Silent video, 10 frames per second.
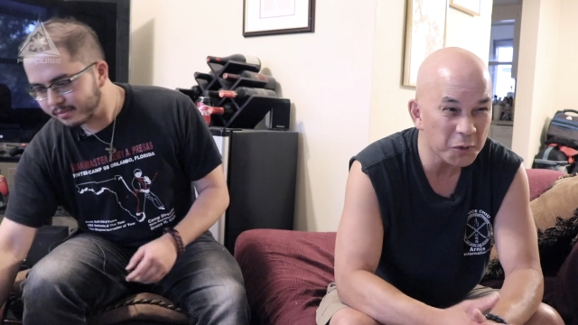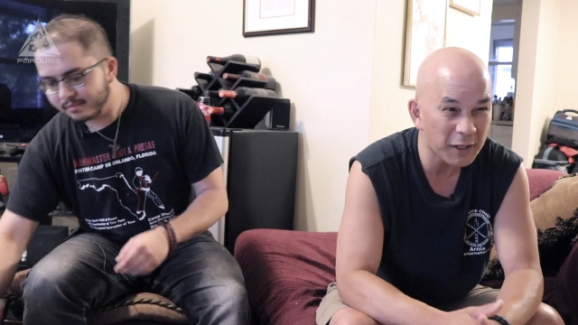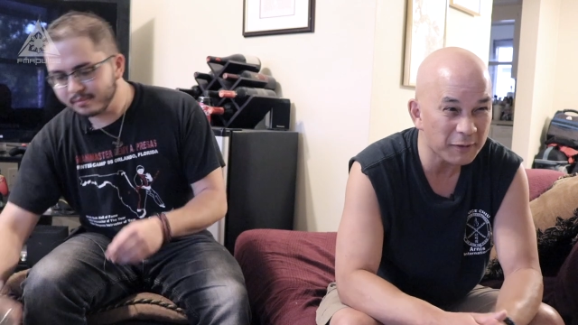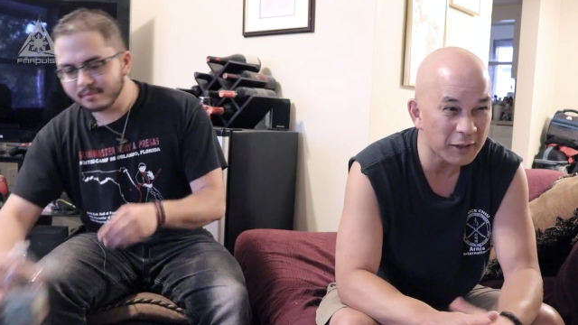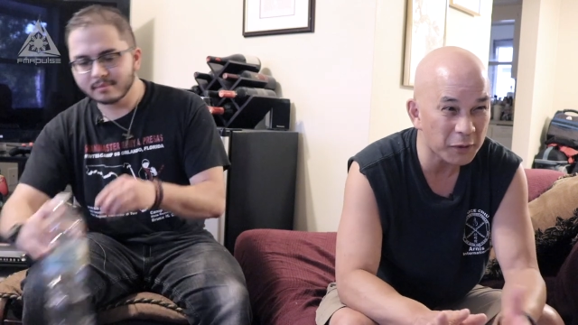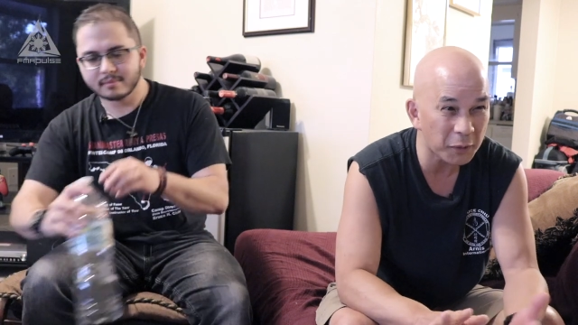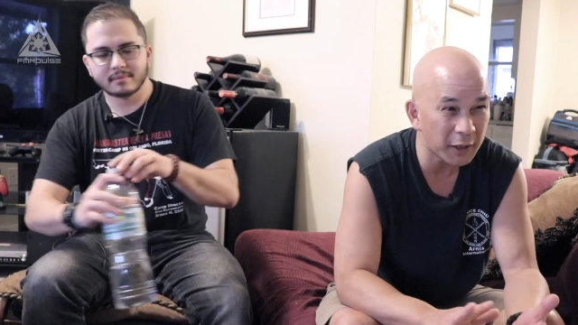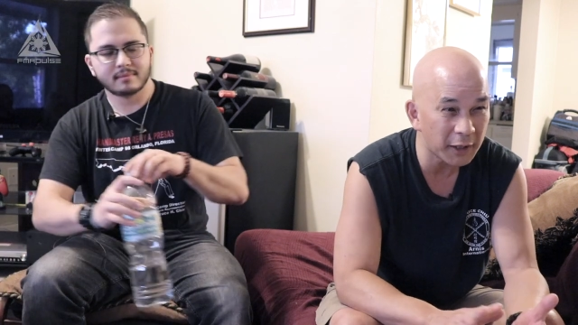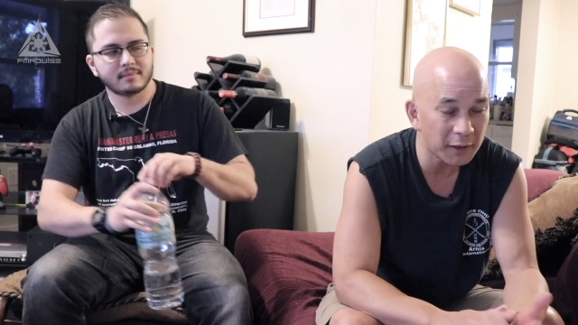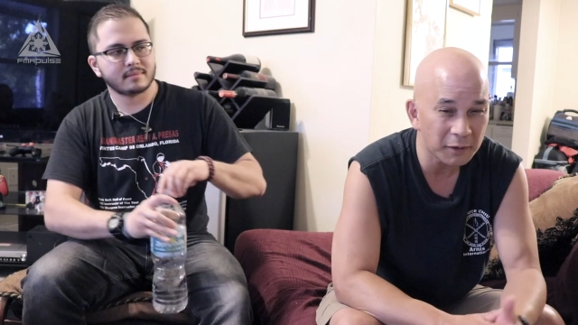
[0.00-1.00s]

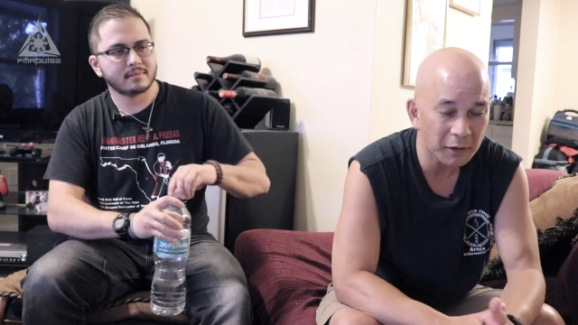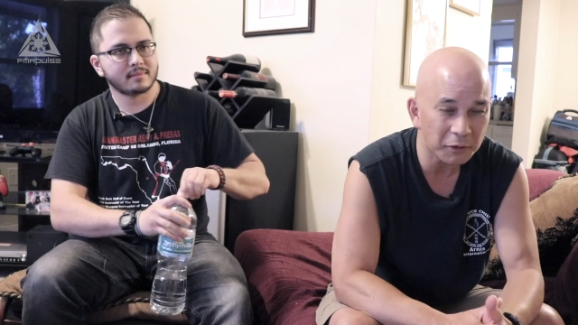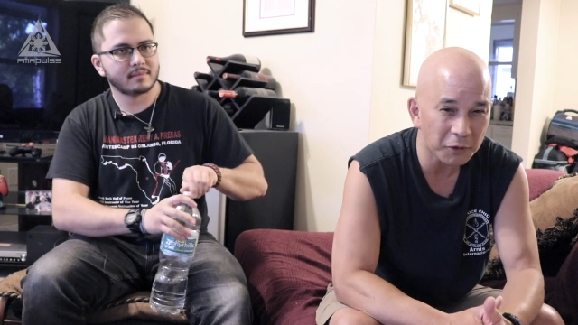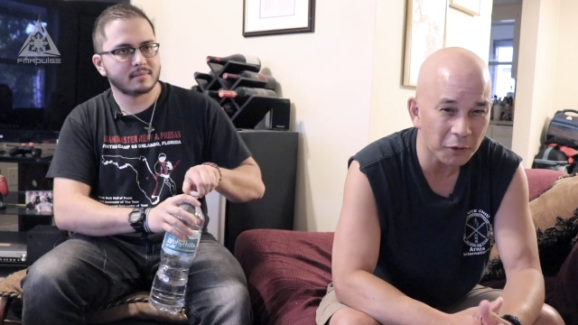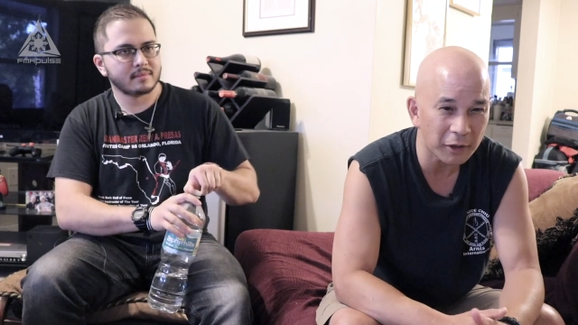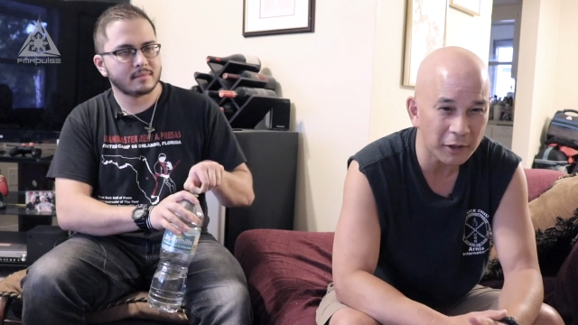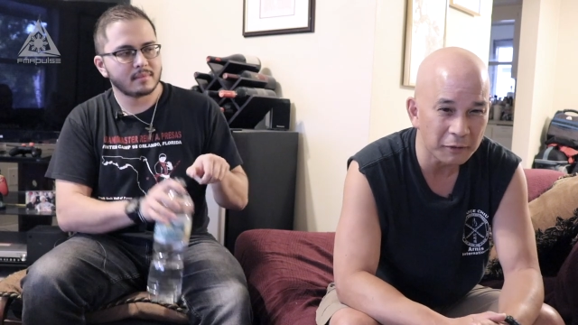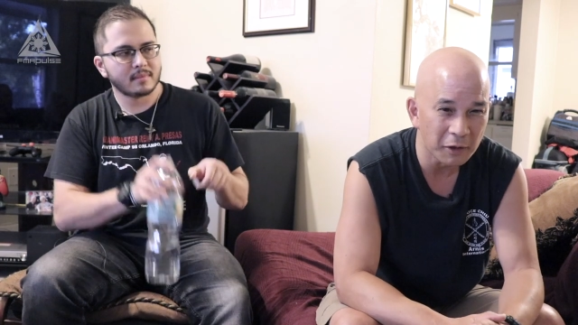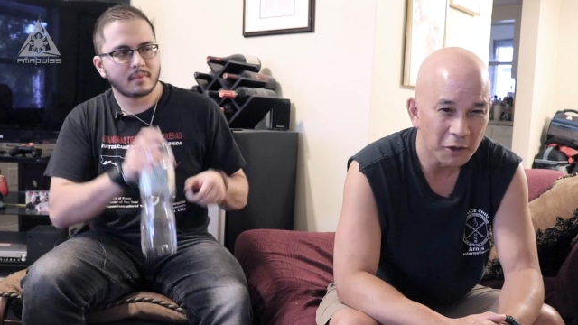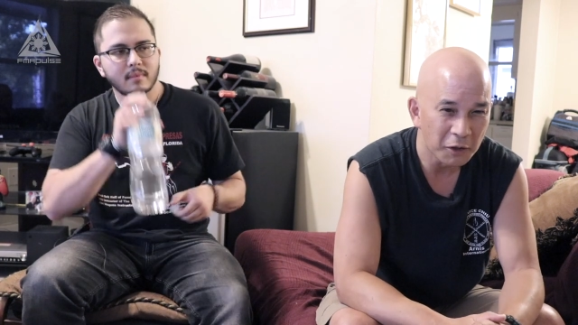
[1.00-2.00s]
Speaker 1: 73. Started
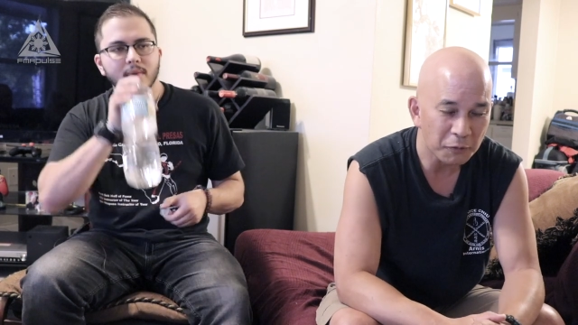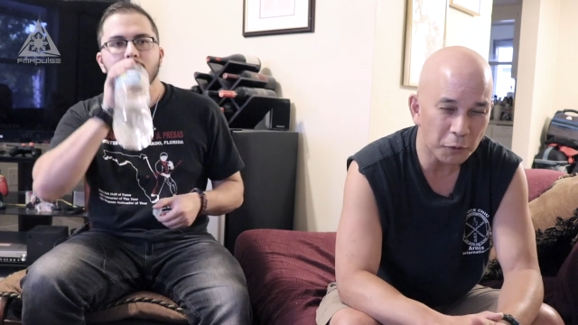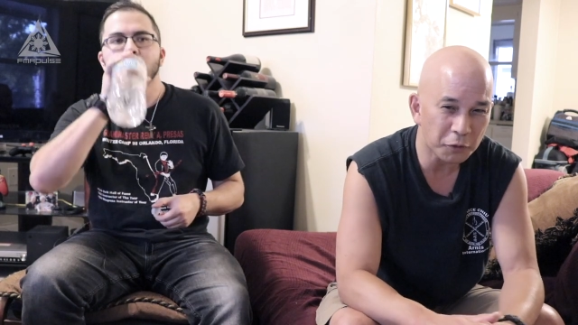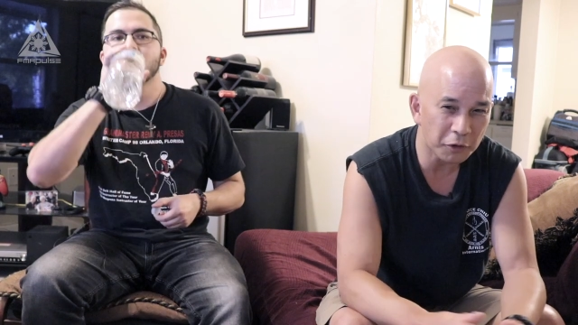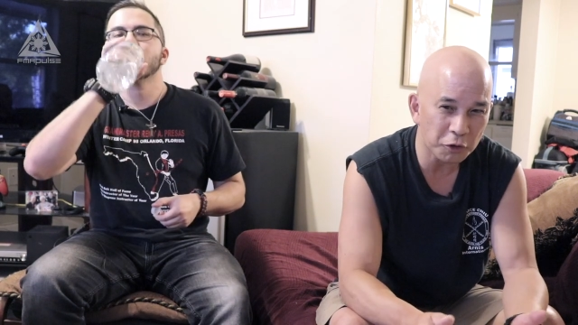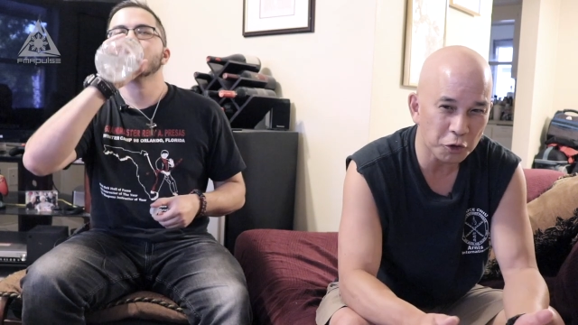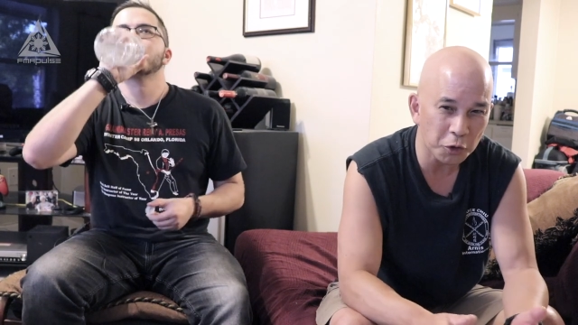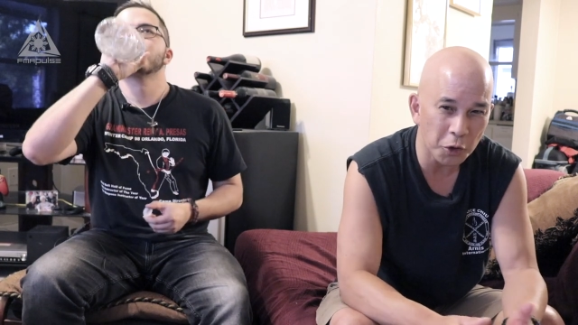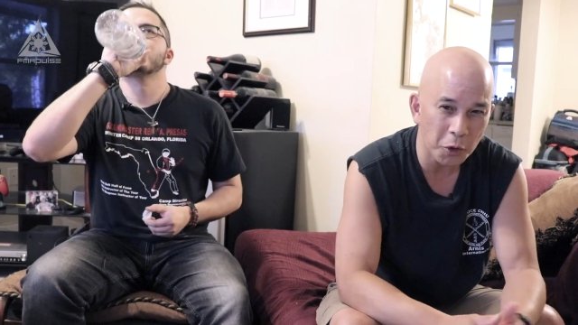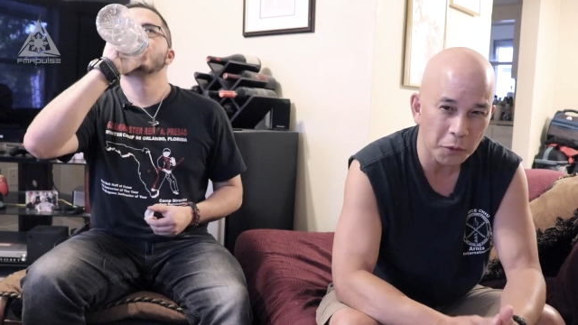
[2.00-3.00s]
first at
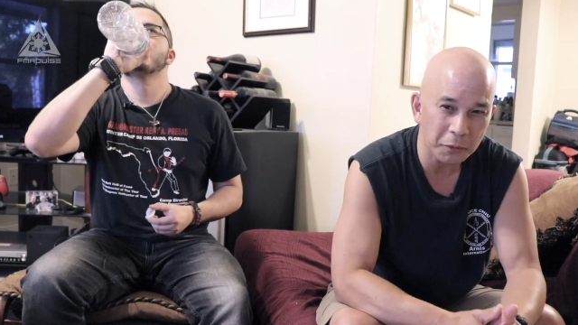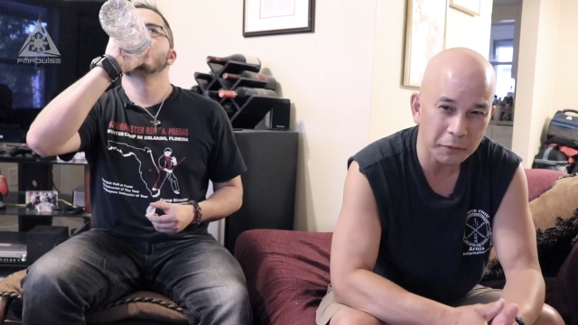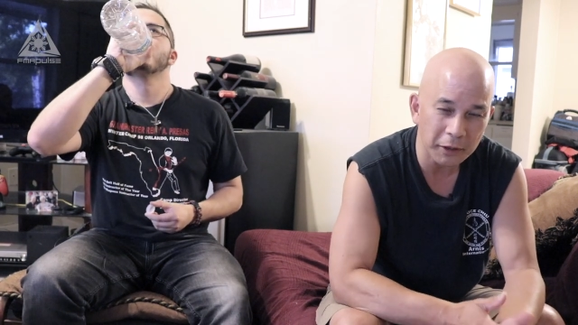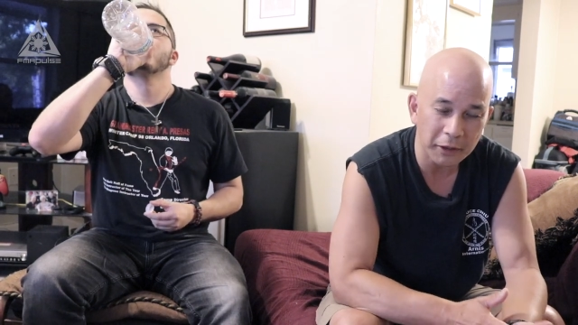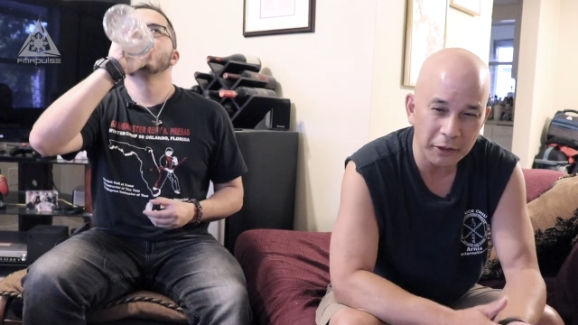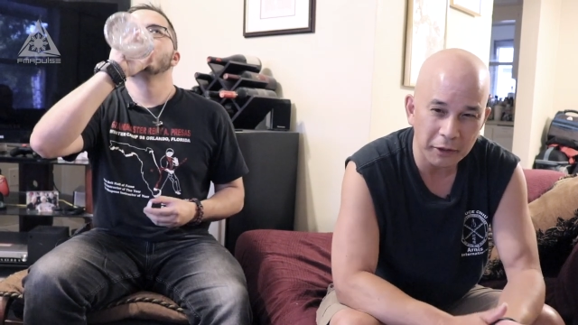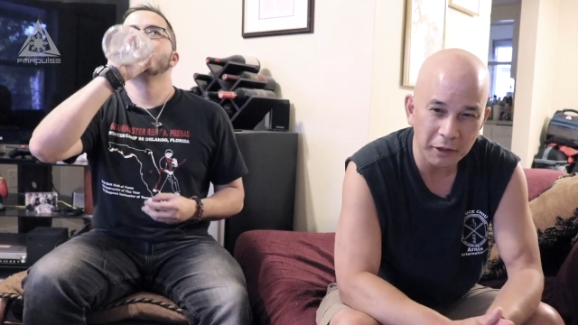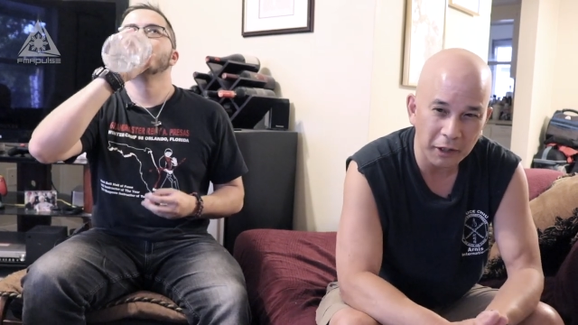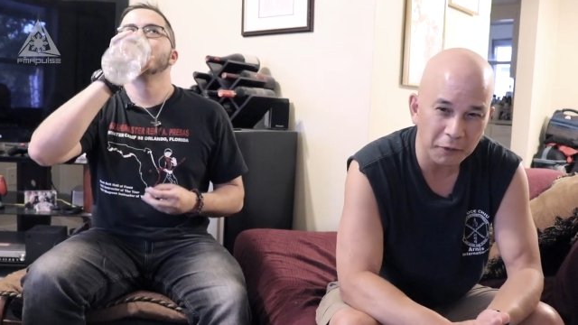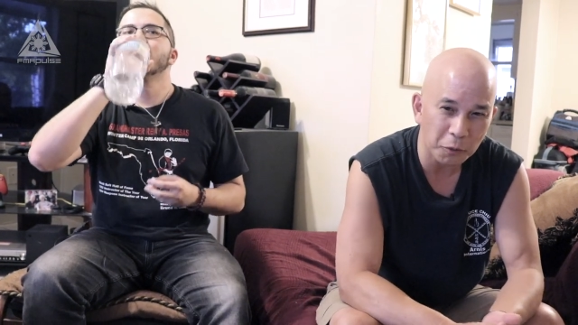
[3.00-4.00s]
judo in an
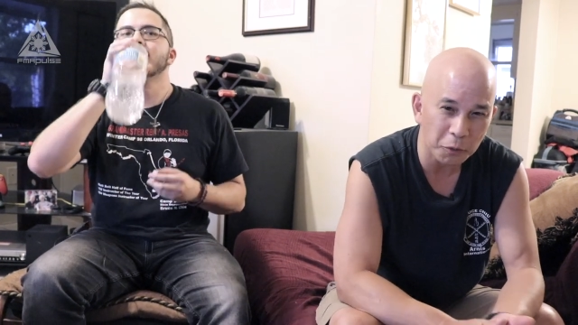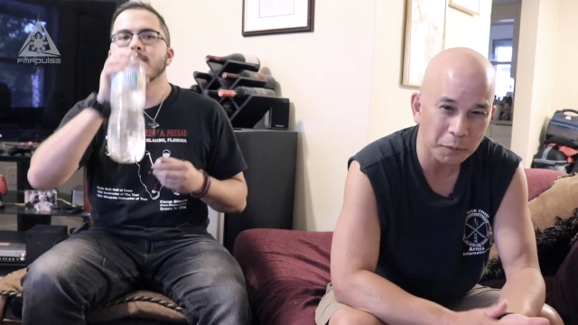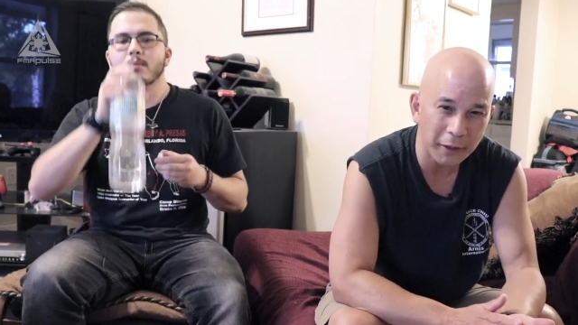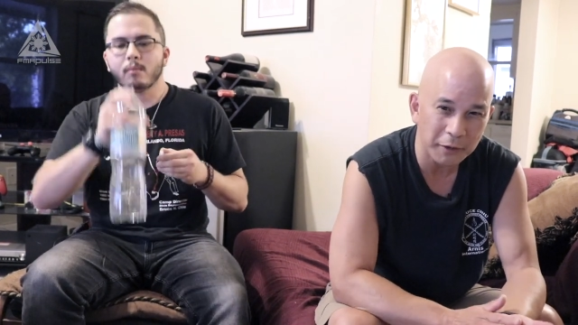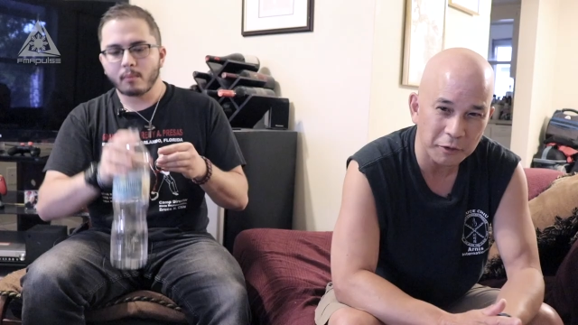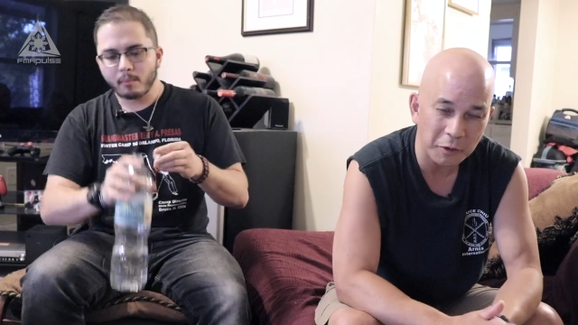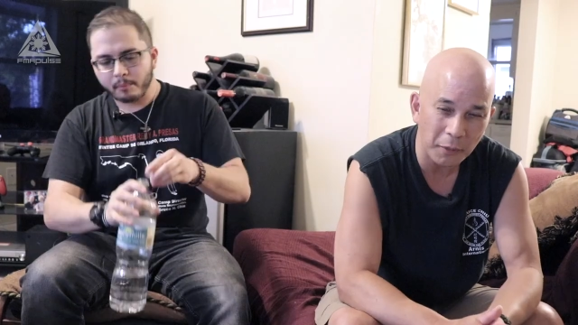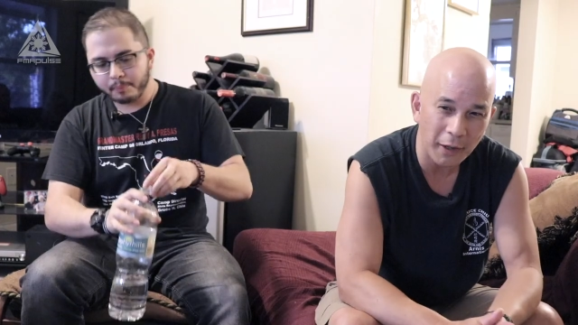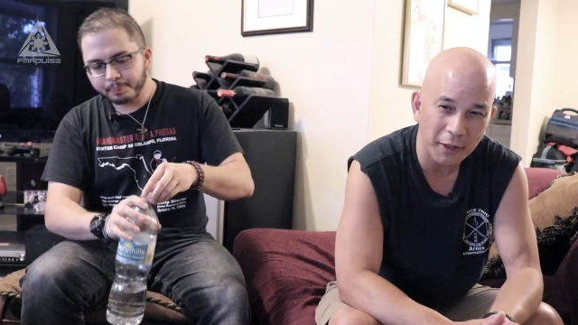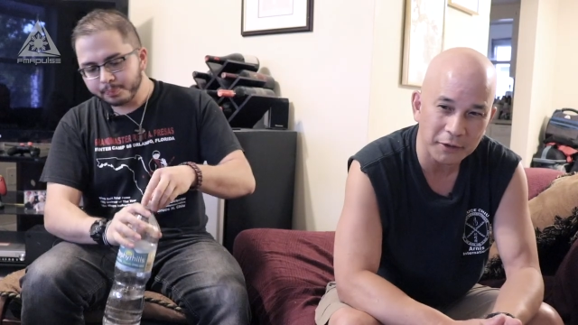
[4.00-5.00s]
uh, Air Force Base in
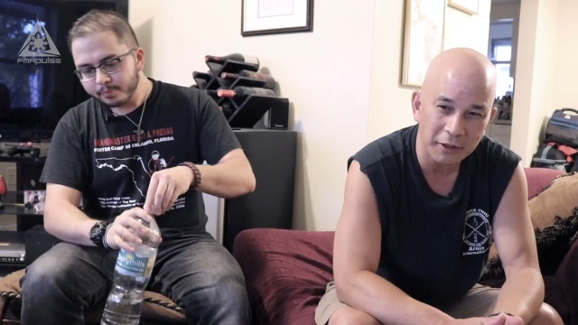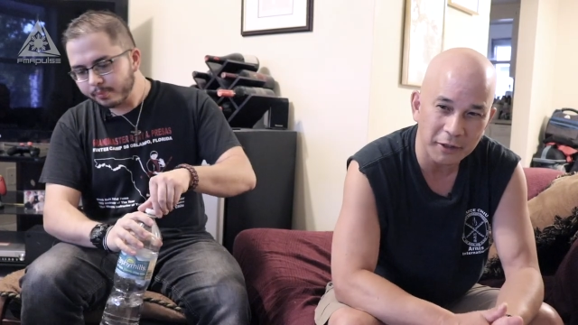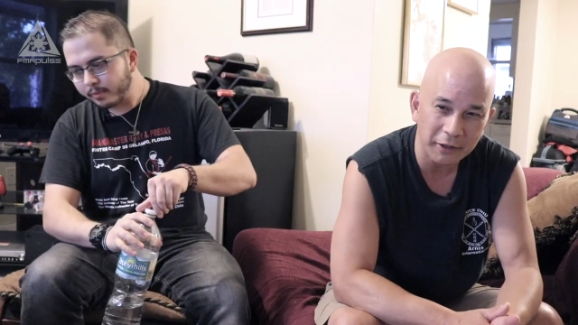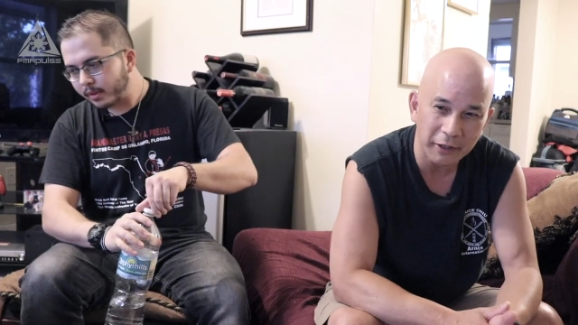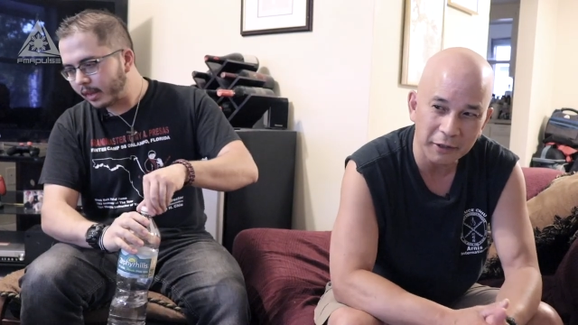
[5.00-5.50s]
Nebraska, and